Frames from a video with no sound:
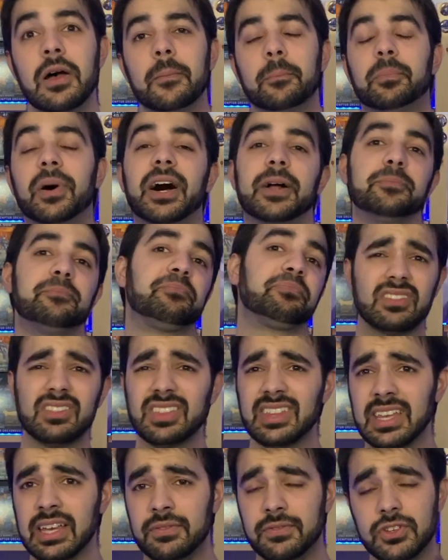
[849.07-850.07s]
But
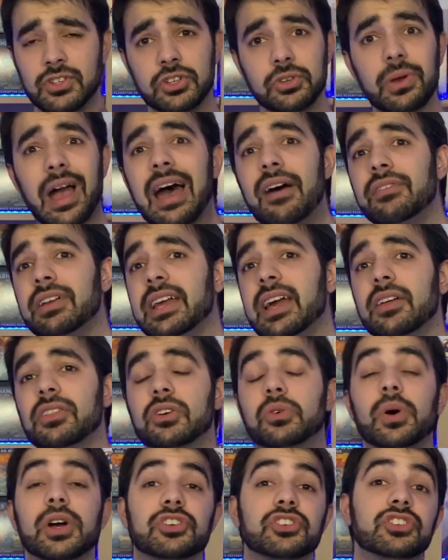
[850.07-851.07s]
if you do have any other
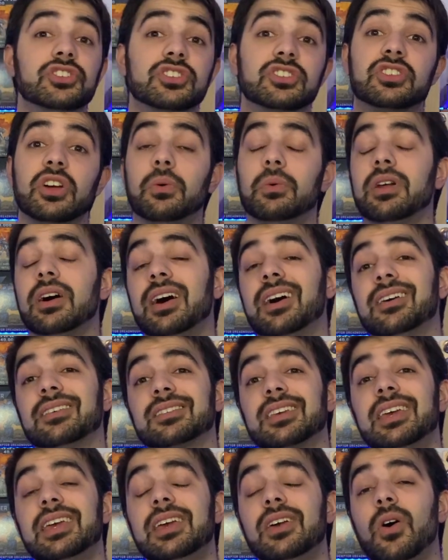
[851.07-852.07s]
questions you don't want to
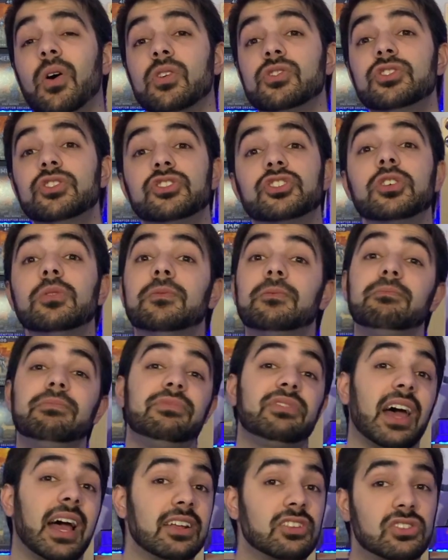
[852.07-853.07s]
ask here on YouTube,
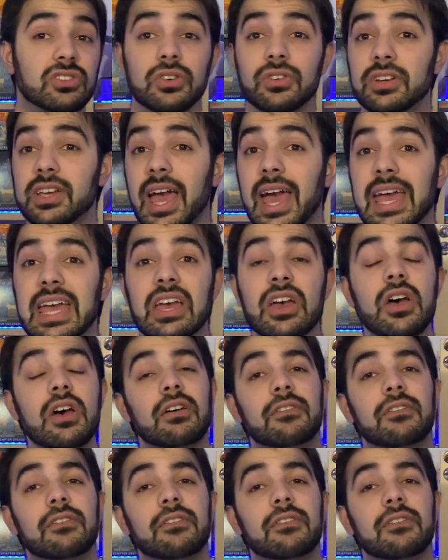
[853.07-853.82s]
that's okay.